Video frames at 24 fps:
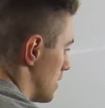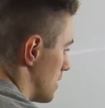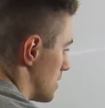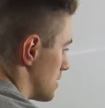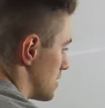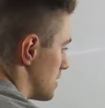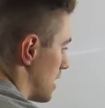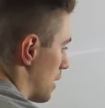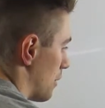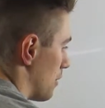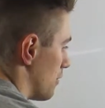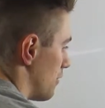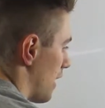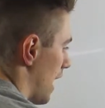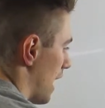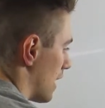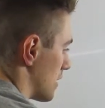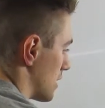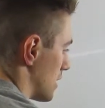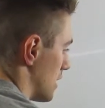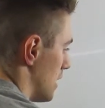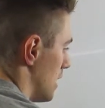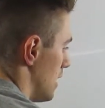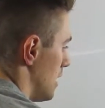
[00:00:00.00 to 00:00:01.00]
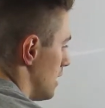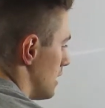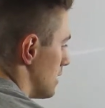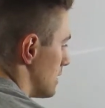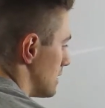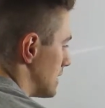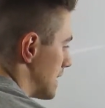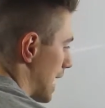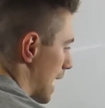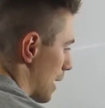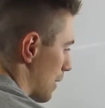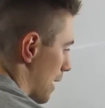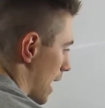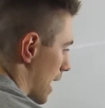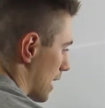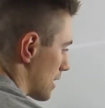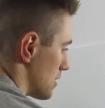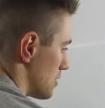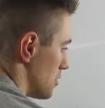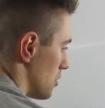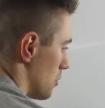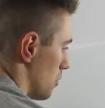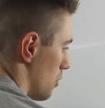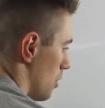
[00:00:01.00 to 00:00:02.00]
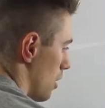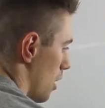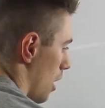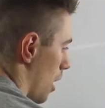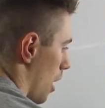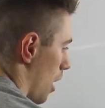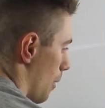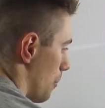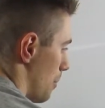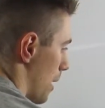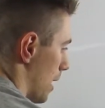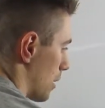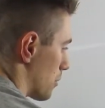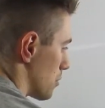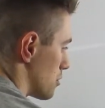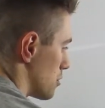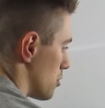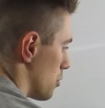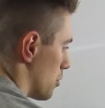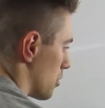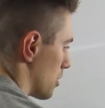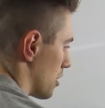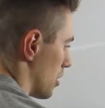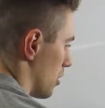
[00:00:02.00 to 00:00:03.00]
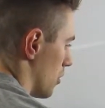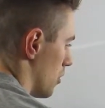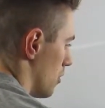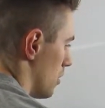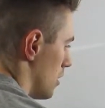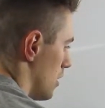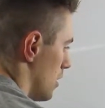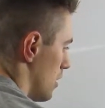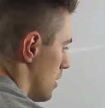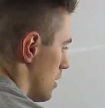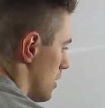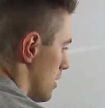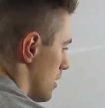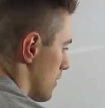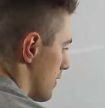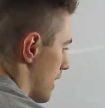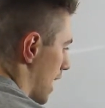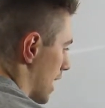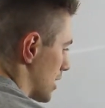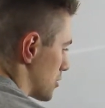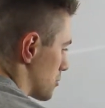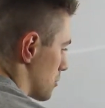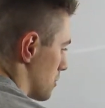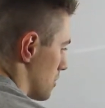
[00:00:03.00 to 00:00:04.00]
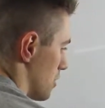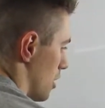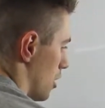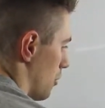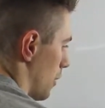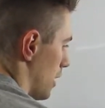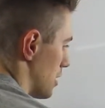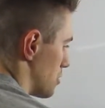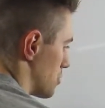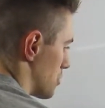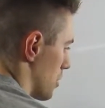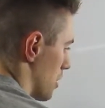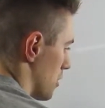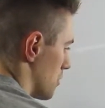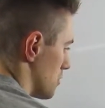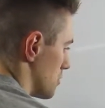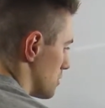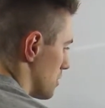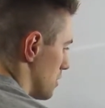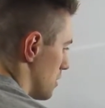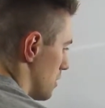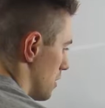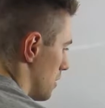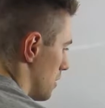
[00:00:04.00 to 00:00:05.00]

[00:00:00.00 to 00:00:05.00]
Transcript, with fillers: this is now a valley. Down axial, up equatorial. That's where the OH goes.